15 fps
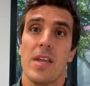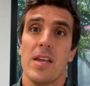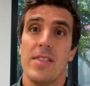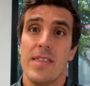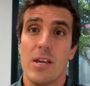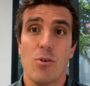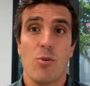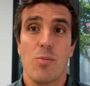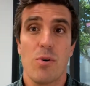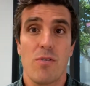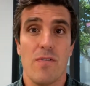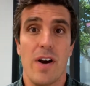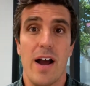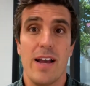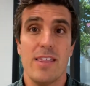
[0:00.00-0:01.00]
They will
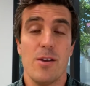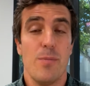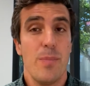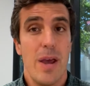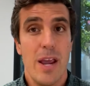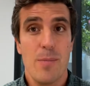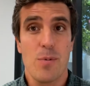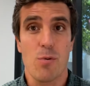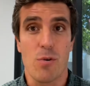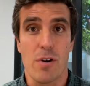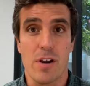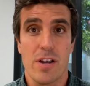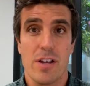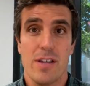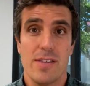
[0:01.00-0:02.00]
provide the
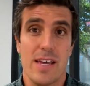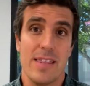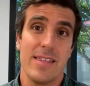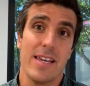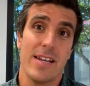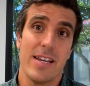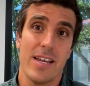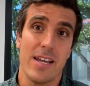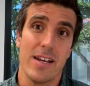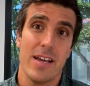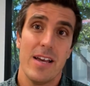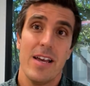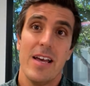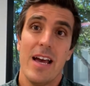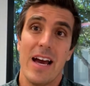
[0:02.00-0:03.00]
paperwork that they need.
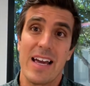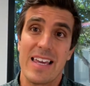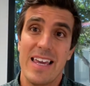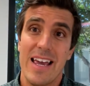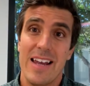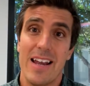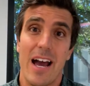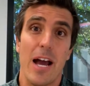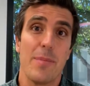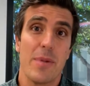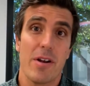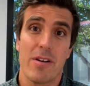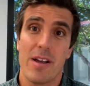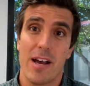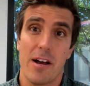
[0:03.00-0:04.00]
Again, I'm
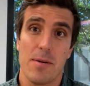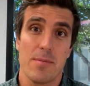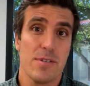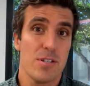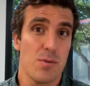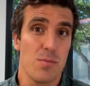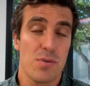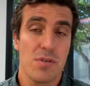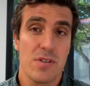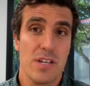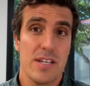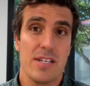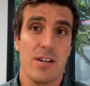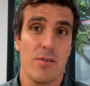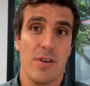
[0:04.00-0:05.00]
here to help, so
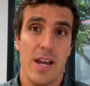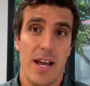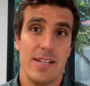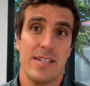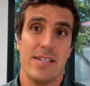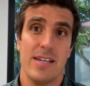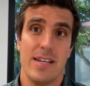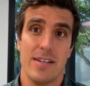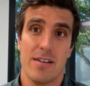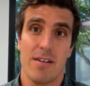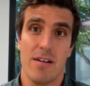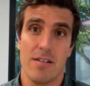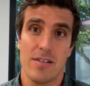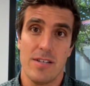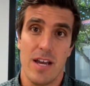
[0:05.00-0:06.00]
please don't hesitate to
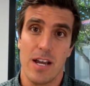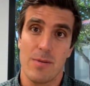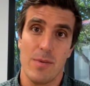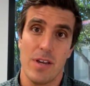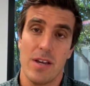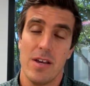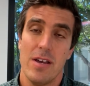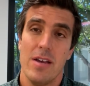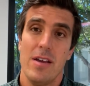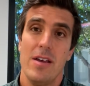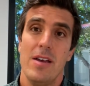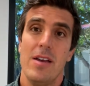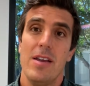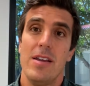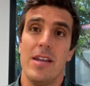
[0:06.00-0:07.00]
contact me.
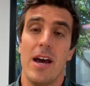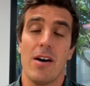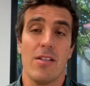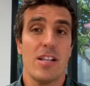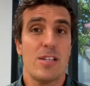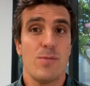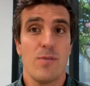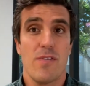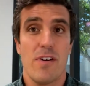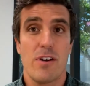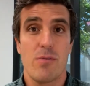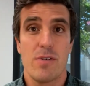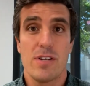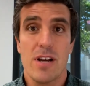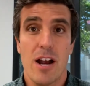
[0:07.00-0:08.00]
Now, let's move on to
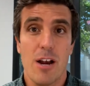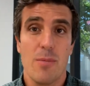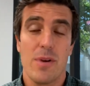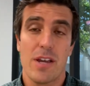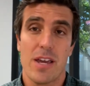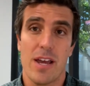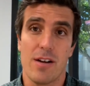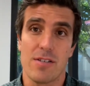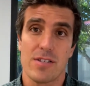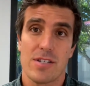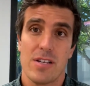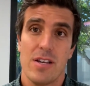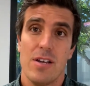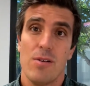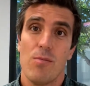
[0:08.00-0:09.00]
retirement accounts.
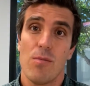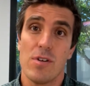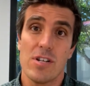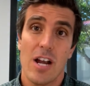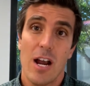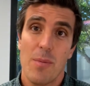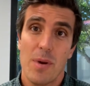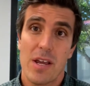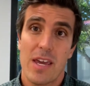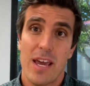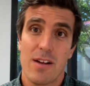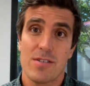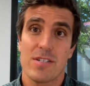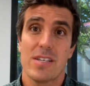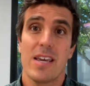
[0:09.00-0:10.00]
Retirement
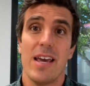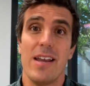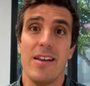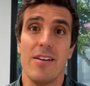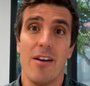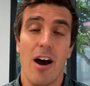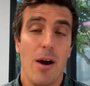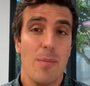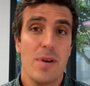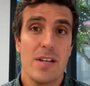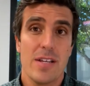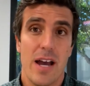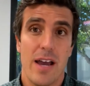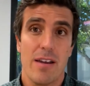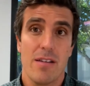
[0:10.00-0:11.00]
accounts cannot be
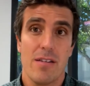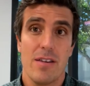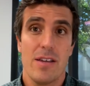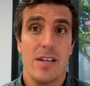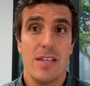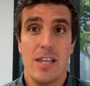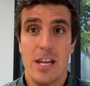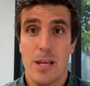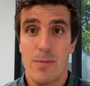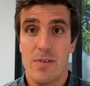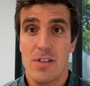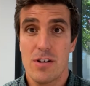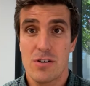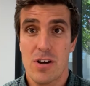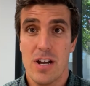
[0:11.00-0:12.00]
titled in the name of
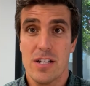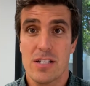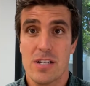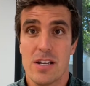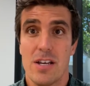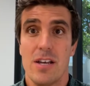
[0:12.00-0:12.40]
the trust.